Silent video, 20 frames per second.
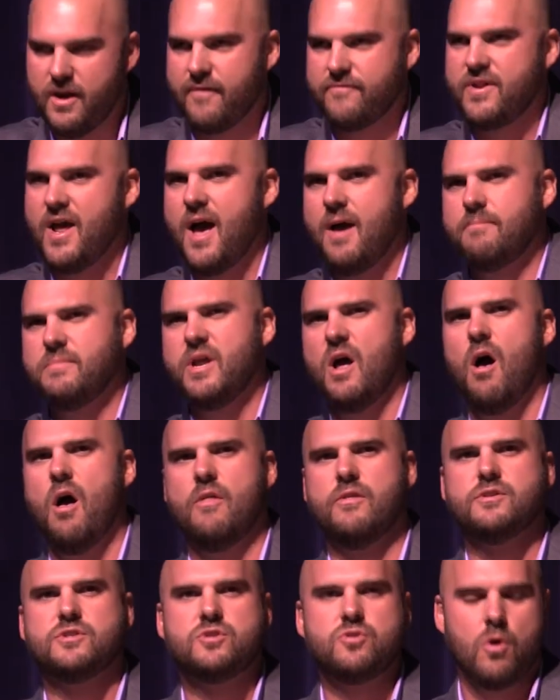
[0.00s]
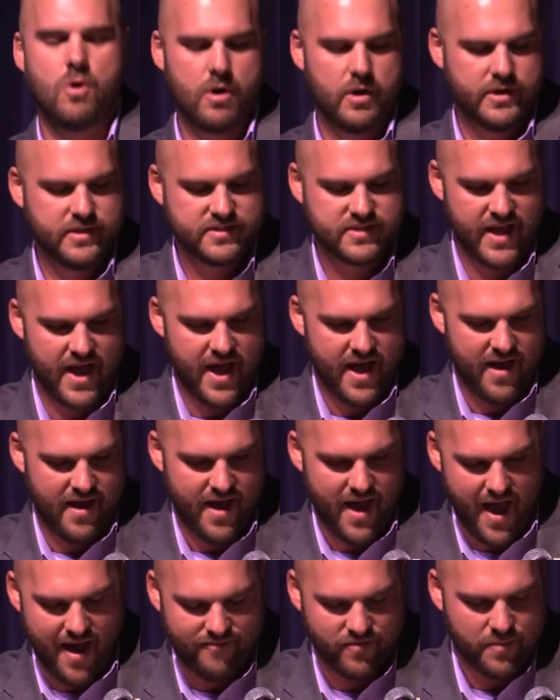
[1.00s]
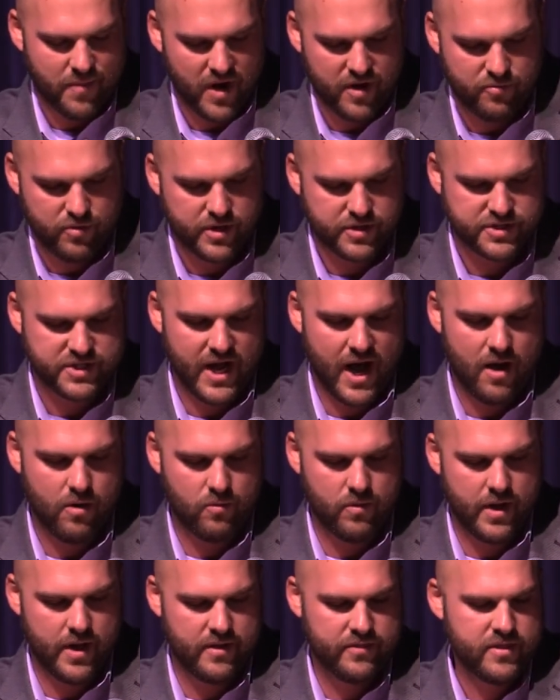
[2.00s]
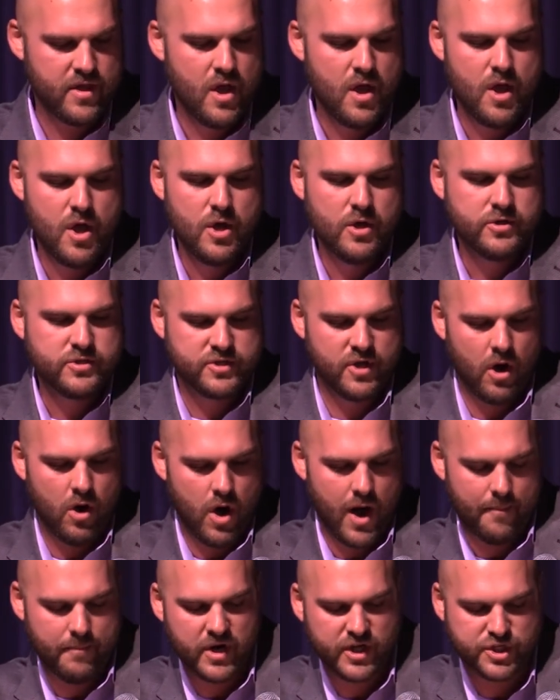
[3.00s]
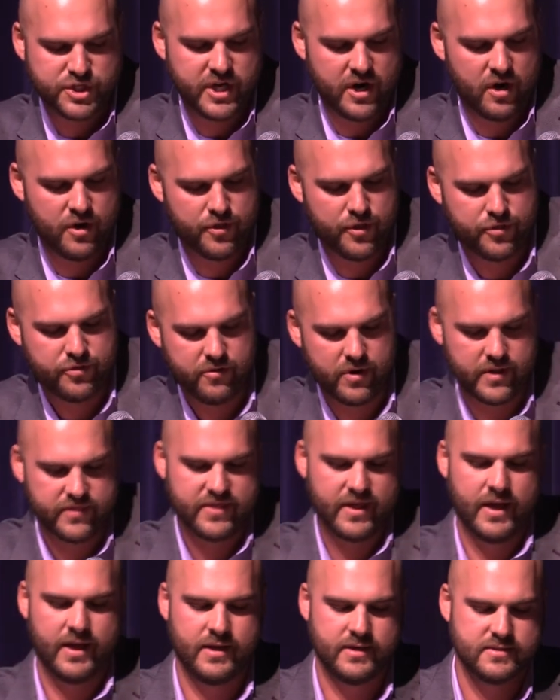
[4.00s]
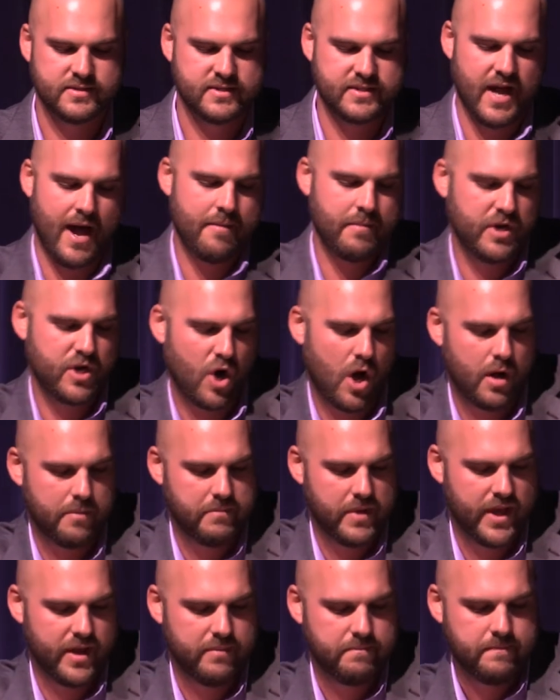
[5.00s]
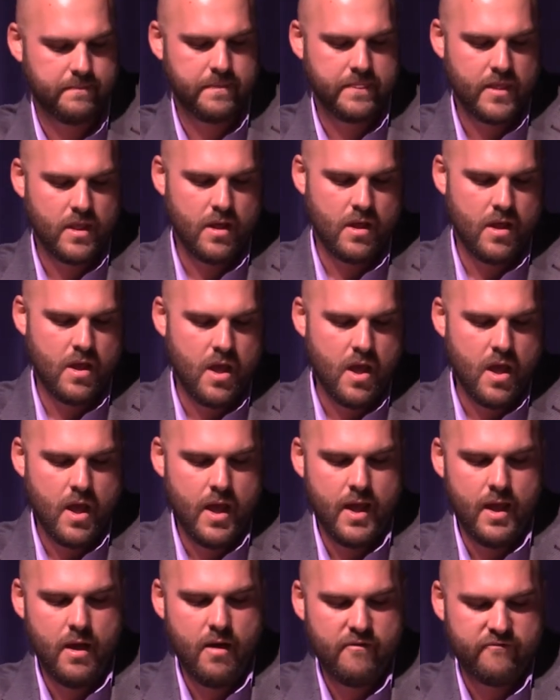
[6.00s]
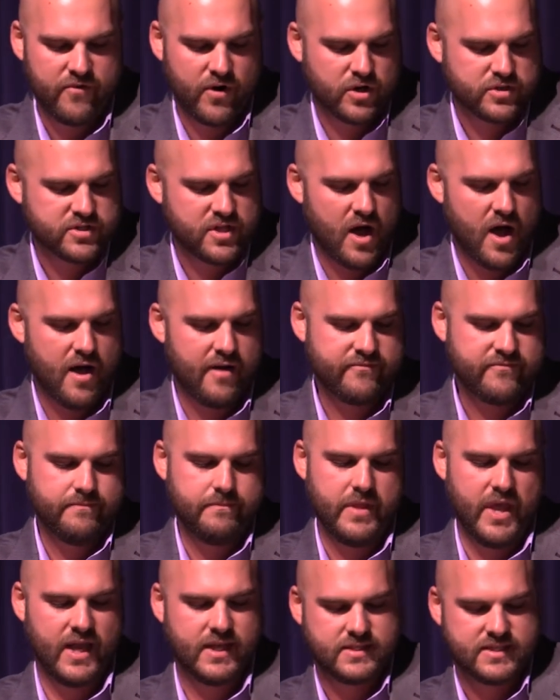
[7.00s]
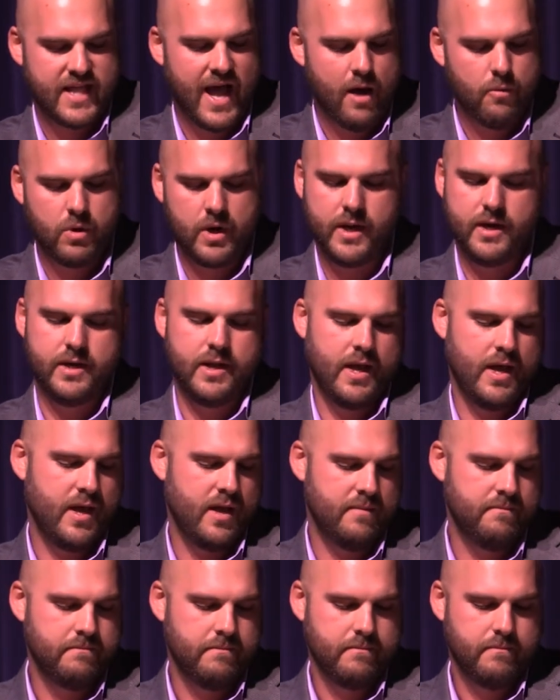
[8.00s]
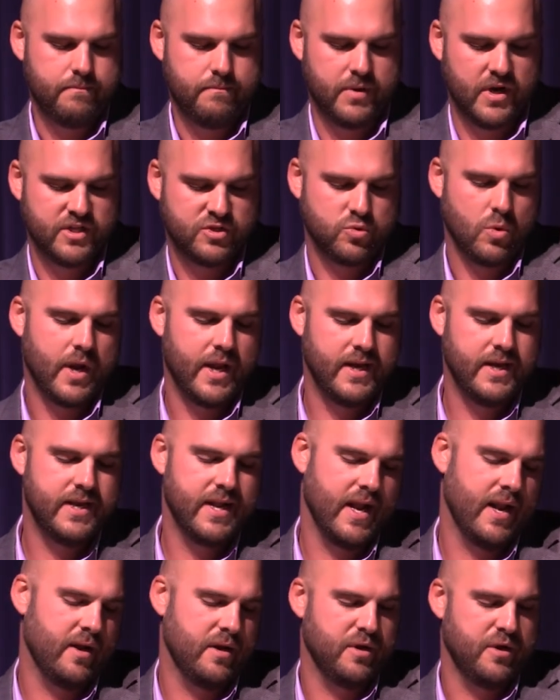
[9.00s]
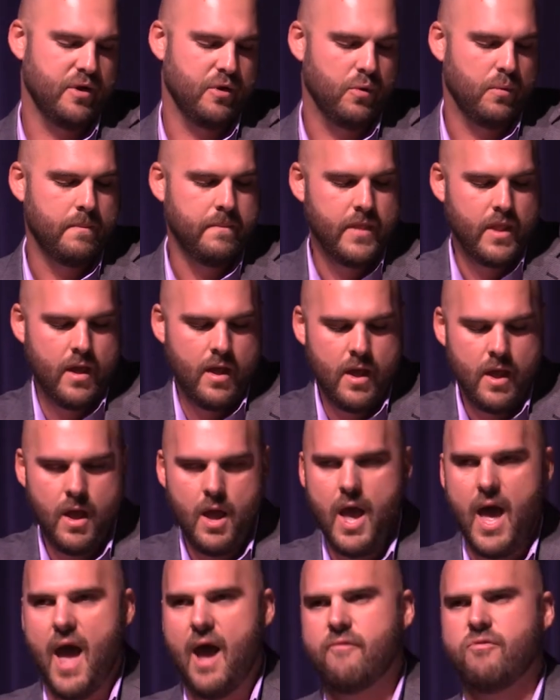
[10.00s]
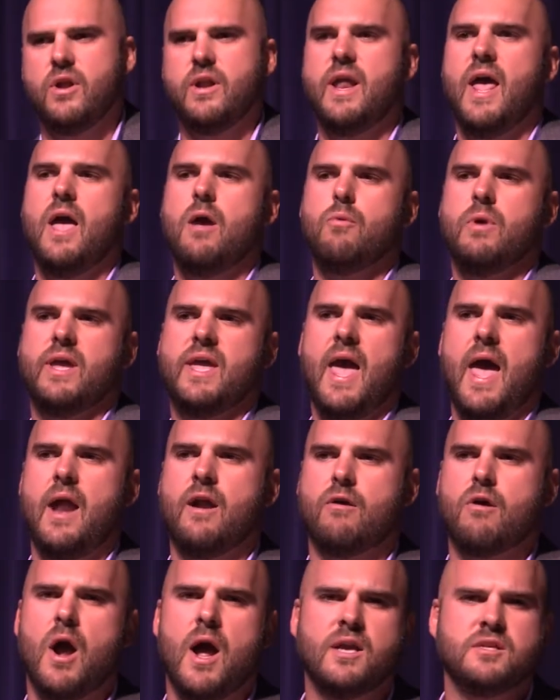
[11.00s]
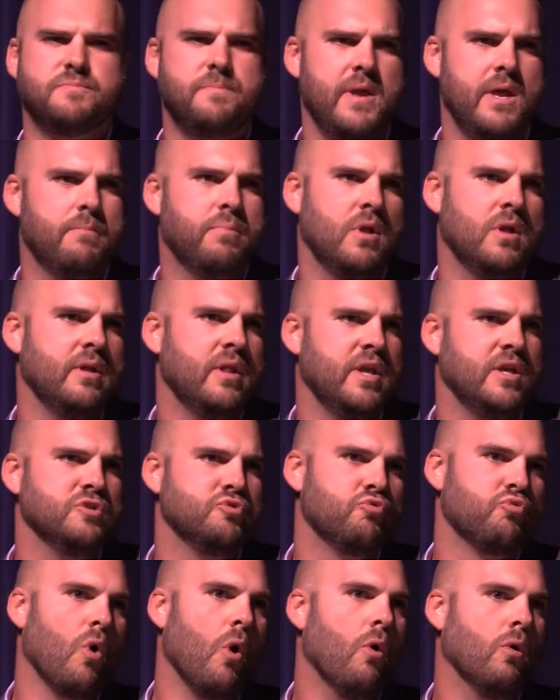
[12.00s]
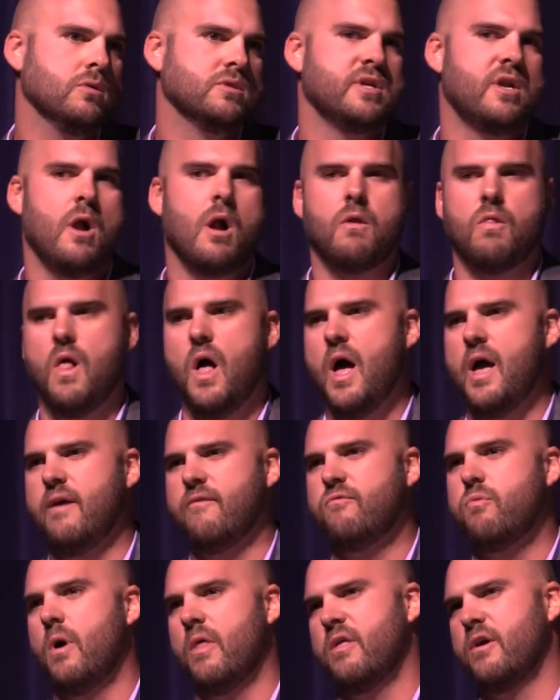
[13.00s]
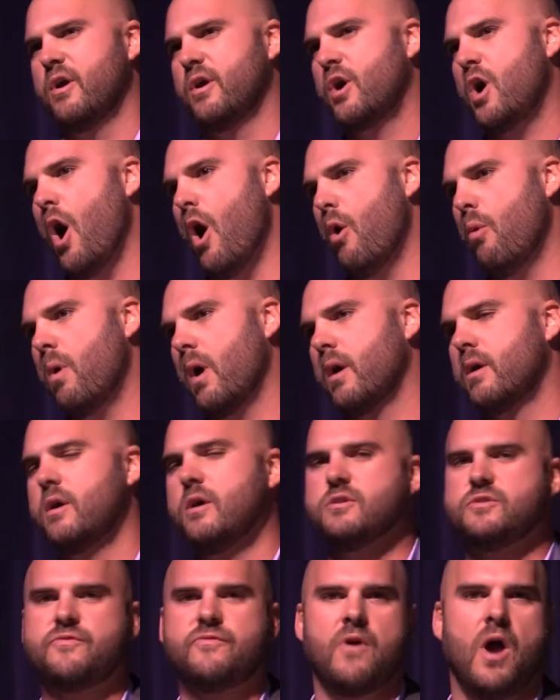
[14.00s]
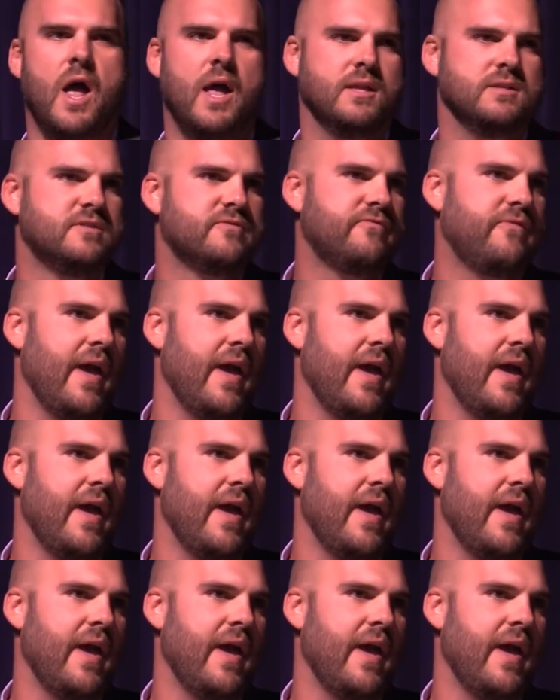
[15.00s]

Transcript: enough time to tell the stories that everybody reached out with, so I'm going to share the three things Tommy taught me. First off, it's not what he did, but it's what he didn't do. Every day we categorize people in these roles in our life, whether coworkers, friends,